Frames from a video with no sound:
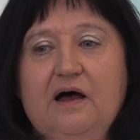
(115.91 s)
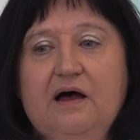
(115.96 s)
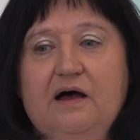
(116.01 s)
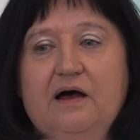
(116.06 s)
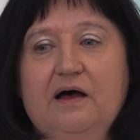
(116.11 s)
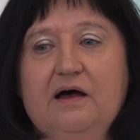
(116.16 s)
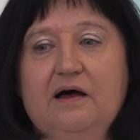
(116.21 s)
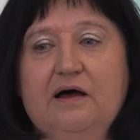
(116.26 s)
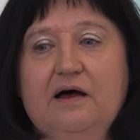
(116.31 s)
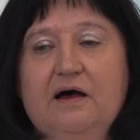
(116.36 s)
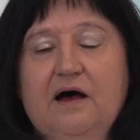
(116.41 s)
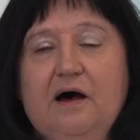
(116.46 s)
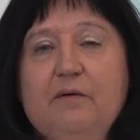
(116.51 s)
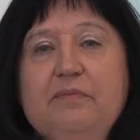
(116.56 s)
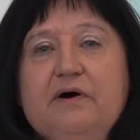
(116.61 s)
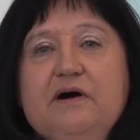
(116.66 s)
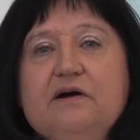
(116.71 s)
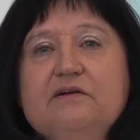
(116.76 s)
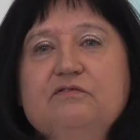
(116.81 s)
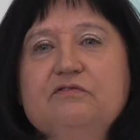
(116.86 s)
Uh,
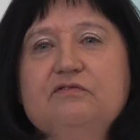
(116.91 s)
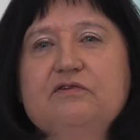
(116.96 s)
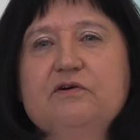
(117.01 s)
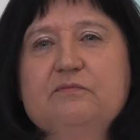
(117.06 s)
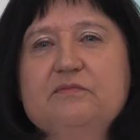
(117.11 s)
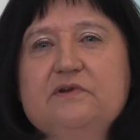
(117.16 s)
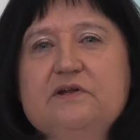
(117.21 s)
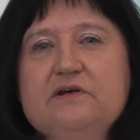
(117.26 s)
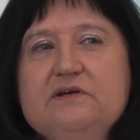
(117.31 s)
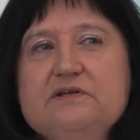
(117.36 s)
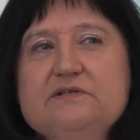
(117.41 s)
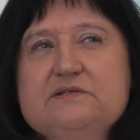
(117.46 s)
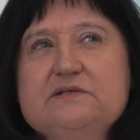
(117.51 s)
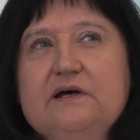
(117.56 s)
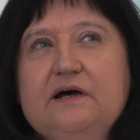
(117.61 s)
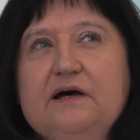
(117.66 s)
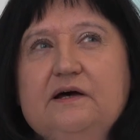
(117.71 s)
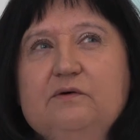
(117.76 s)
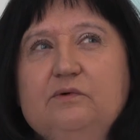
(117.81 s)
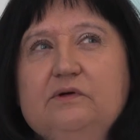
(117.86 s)
apart from this,
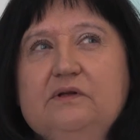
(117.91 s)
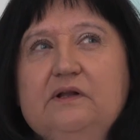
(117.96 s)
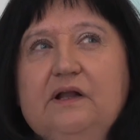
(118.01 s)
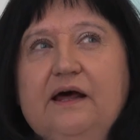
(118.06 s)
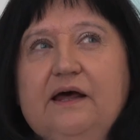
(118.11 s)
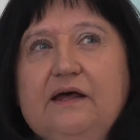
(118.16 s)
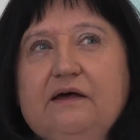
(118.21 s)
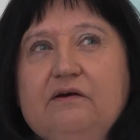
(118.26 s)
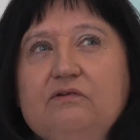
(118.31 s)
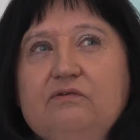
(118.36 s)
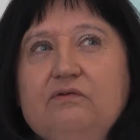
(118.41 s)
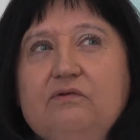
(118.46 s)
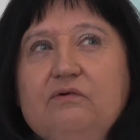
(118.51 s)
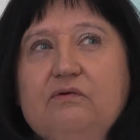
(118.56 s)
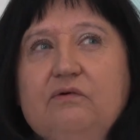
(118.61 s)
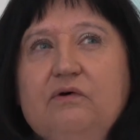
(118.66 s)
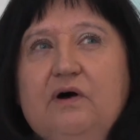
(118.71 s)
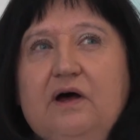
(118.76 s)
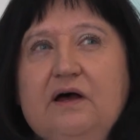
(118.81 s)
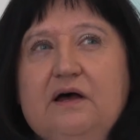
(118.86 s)
I would like
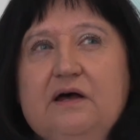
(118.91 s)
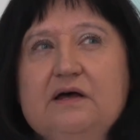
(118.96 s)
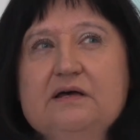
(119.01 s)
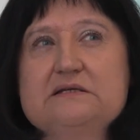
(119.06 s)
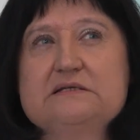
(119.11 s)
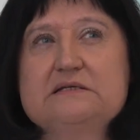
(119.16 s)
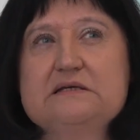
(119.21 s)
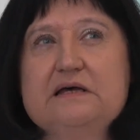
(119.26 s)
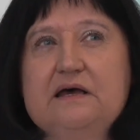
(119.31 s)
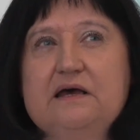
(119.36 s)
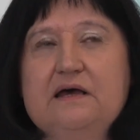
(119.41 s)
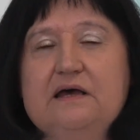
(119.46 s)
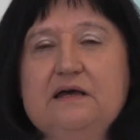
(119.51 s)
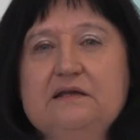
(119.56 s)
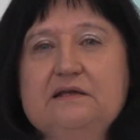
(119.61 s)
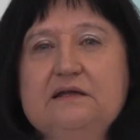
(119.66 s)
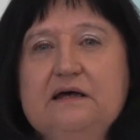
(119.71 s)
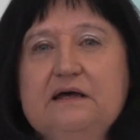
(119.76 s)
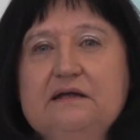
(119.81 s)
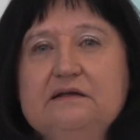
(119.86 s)
to
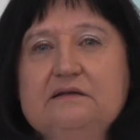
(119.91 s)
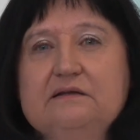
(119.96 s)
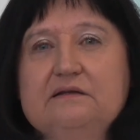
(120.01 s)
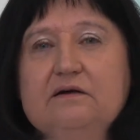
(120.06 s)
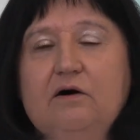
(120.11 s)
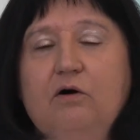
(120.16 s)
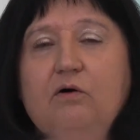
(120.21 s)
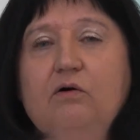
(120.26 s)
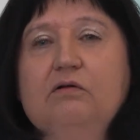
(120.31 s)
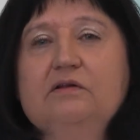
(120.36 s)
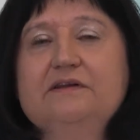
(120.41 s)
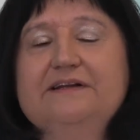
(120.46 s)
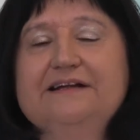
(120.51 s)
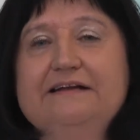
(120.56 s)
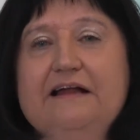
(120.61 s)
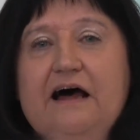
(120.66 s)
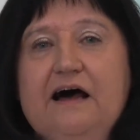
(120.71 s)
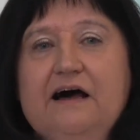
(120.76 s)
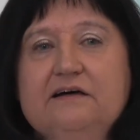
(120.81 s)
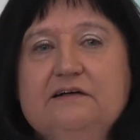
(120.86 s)
say that all the
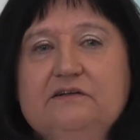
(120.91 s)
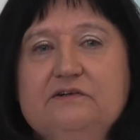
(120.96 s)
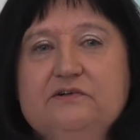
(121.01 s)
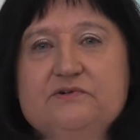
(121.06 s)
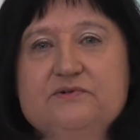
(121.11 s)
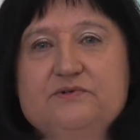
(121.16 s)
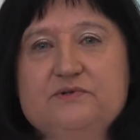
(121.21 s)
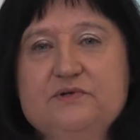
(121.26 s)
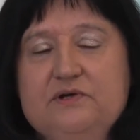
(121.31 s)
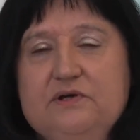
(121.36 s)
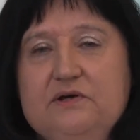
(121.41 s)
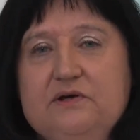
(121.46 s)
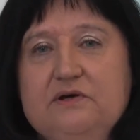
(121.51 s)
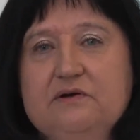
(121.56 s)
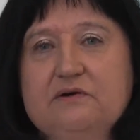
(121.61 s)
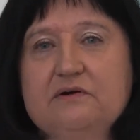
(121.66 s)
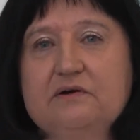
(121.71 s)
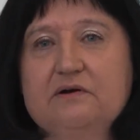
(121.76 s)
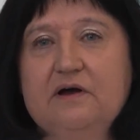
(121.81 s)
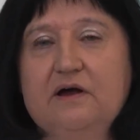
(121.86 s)
doctors
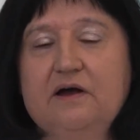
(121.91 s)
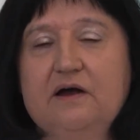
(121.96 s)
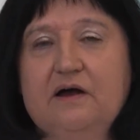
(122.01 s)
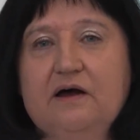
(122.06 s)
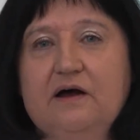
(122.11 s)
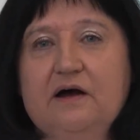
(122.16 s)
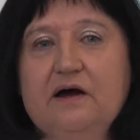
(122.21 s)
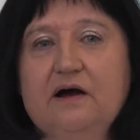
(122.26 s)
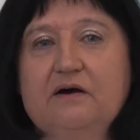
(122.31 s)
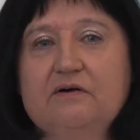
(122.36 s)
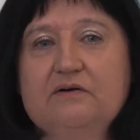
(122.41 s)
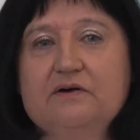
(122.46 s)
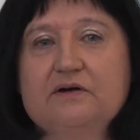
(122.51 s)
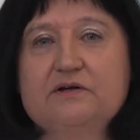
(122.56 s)
here are